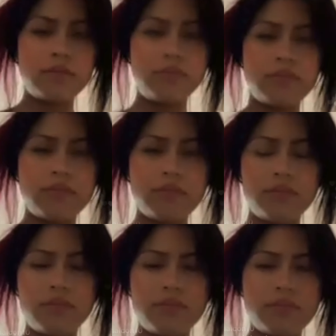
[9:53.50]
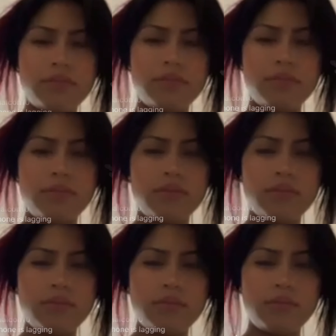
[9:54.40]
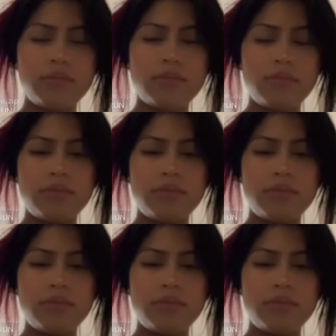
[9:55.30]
[no speech]